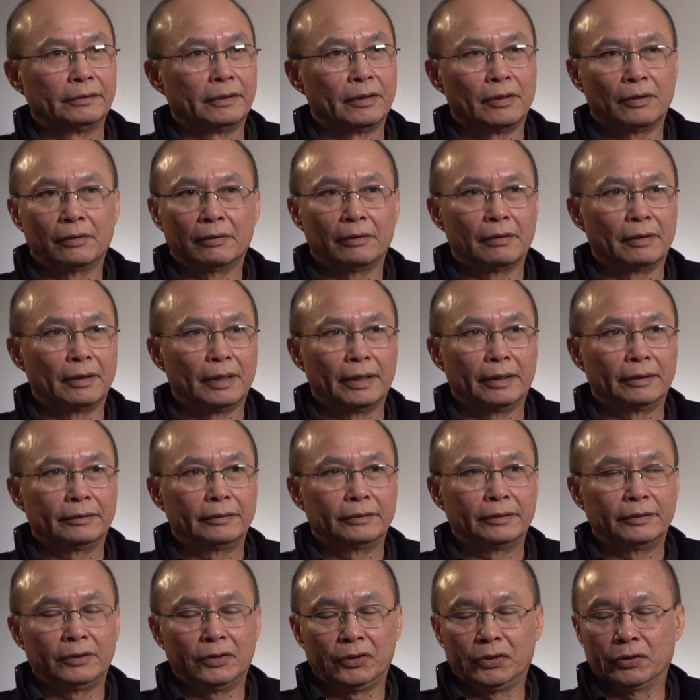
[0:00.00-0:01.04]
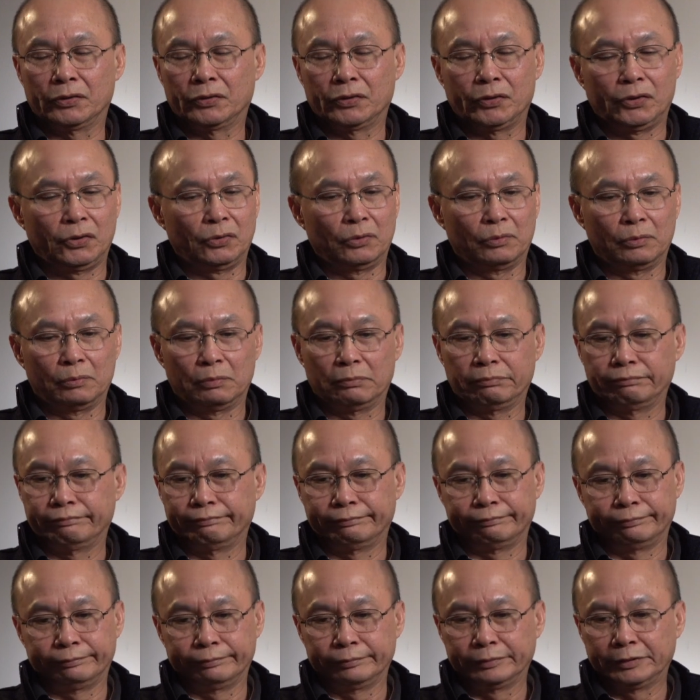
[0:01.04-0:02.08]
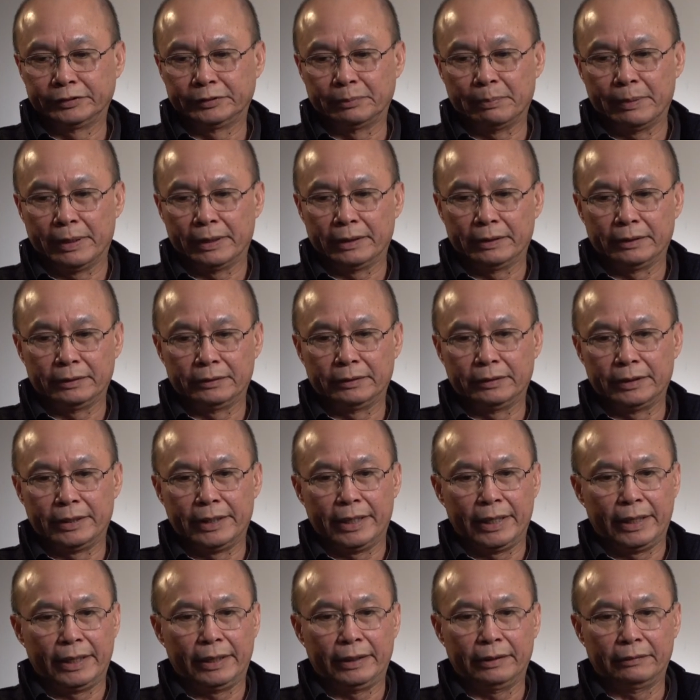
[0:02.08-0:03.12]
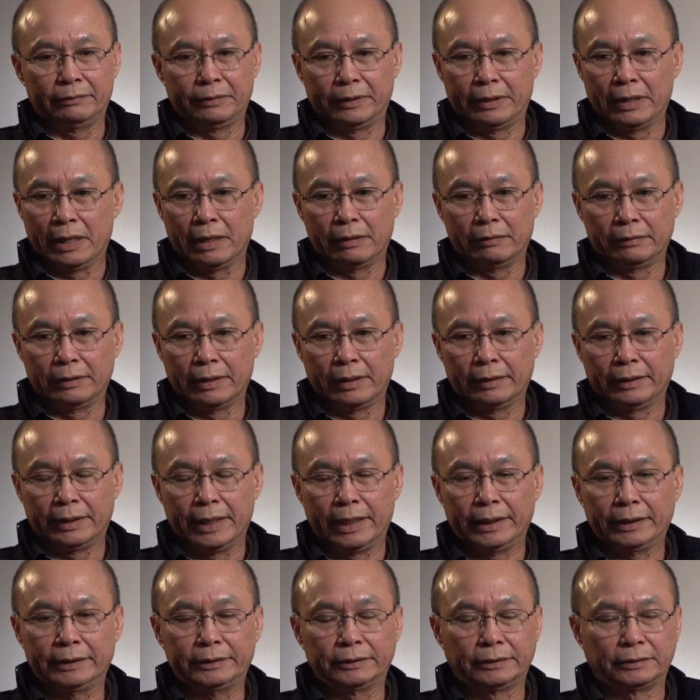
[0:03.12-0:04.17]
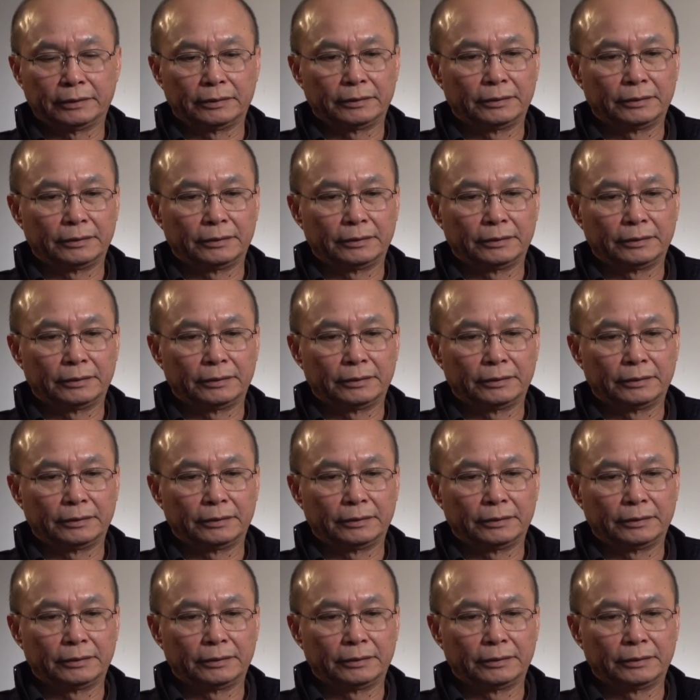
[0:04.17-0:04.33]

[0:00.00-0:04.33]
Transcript: No life. You spend the day without nothing.